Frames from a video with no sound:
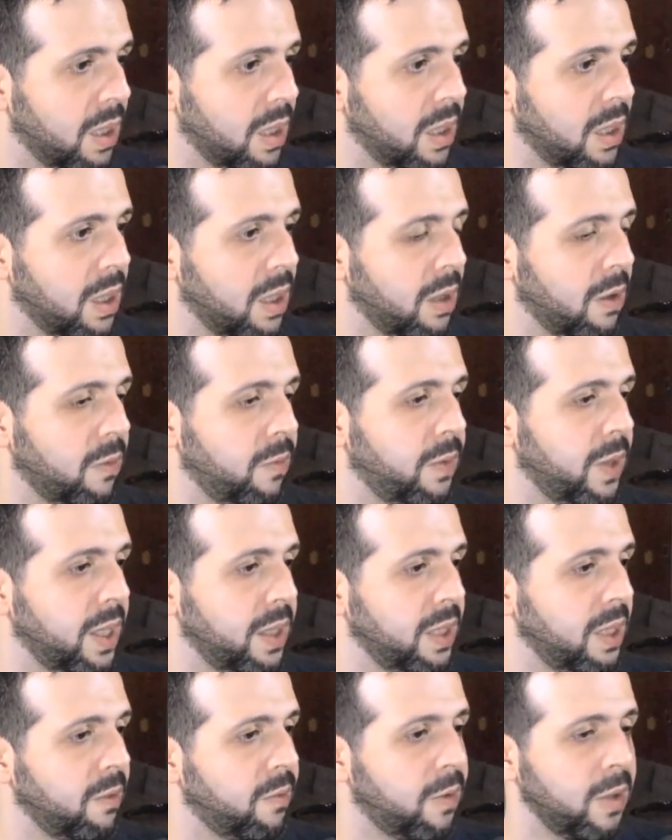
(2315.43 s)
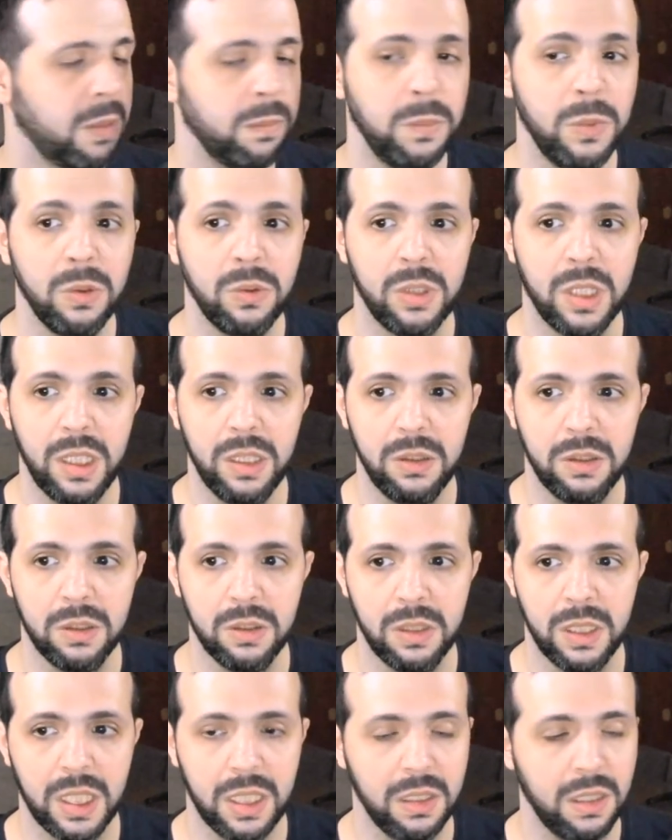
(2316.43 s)
of the different mutator
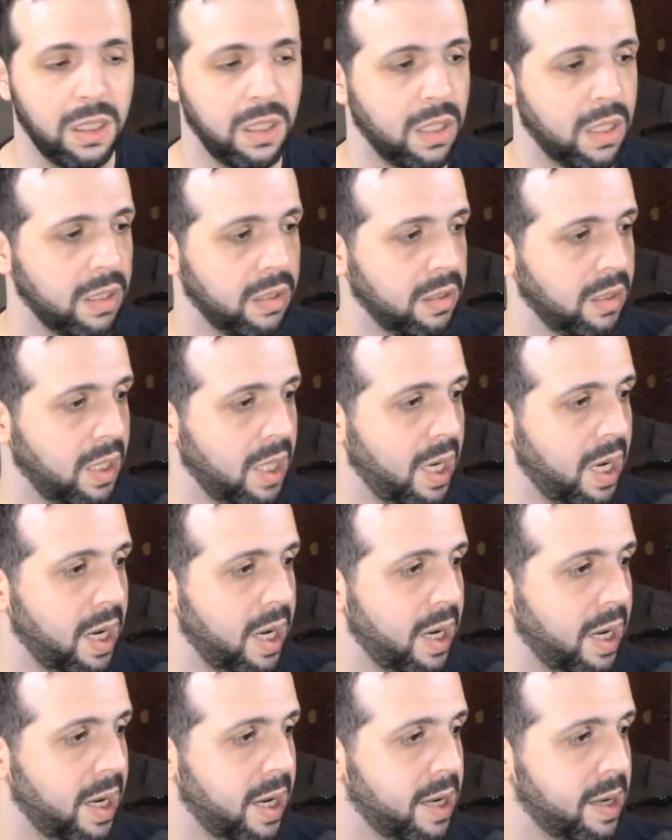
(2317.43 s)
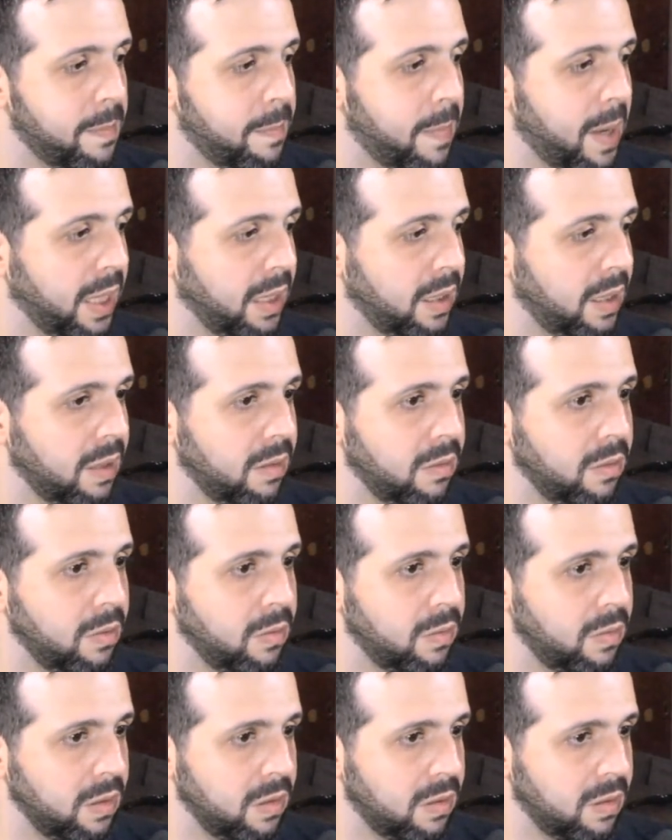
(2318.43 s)
that the Pitest
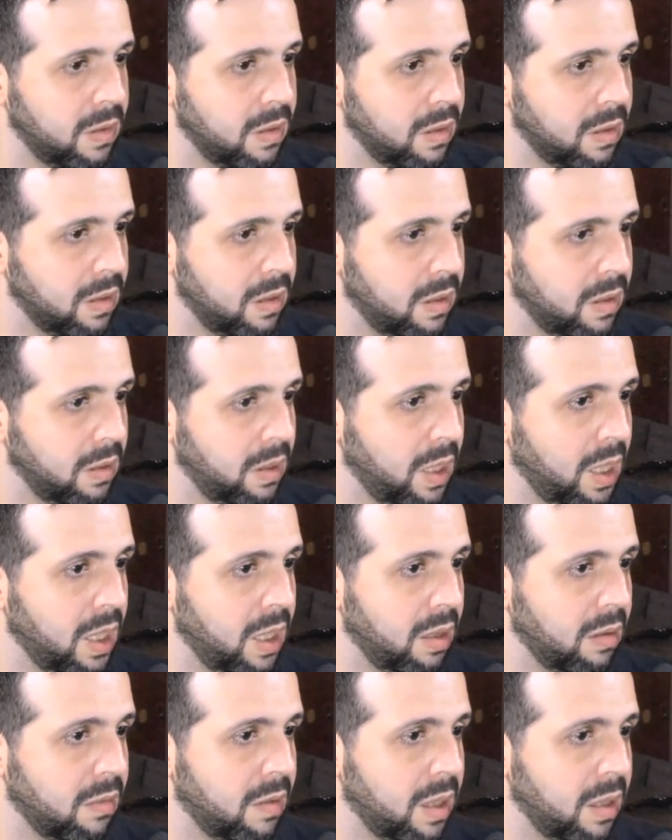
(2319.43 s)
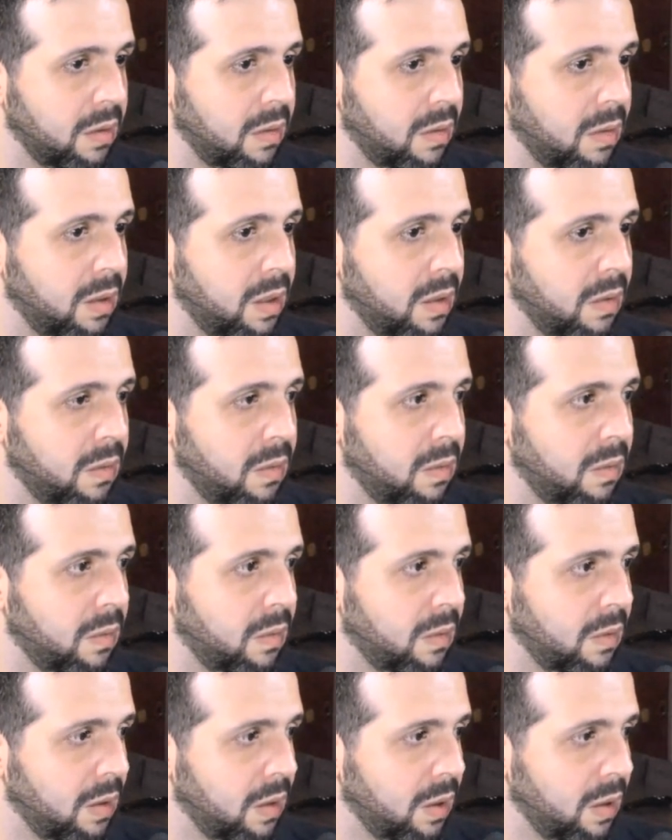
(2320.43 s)
uses. Okay, but this
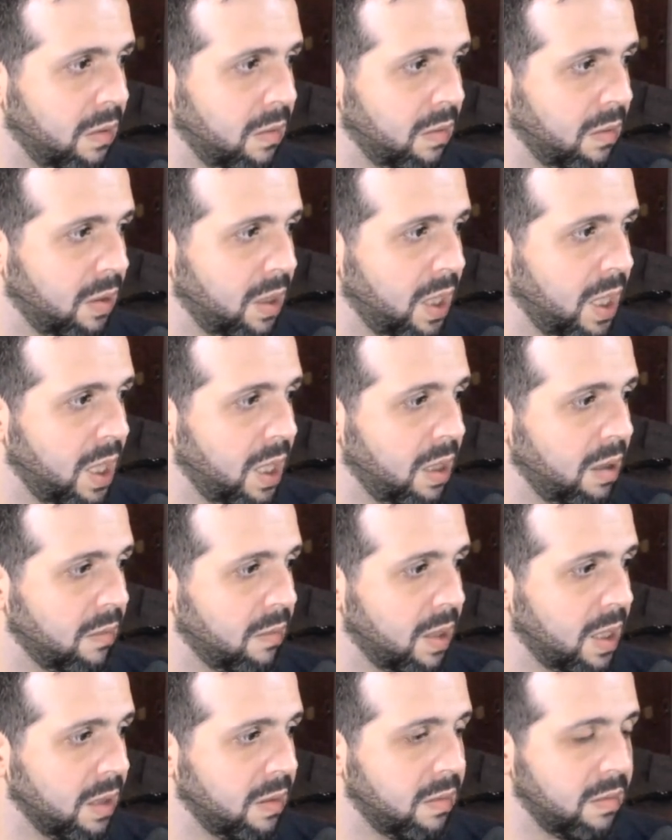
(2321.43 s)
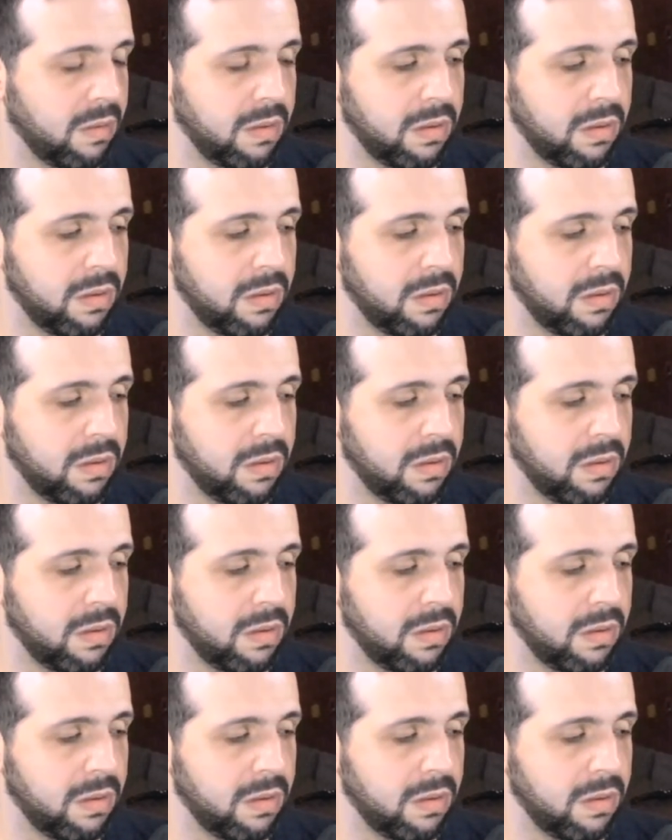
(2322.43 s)
it's okay, but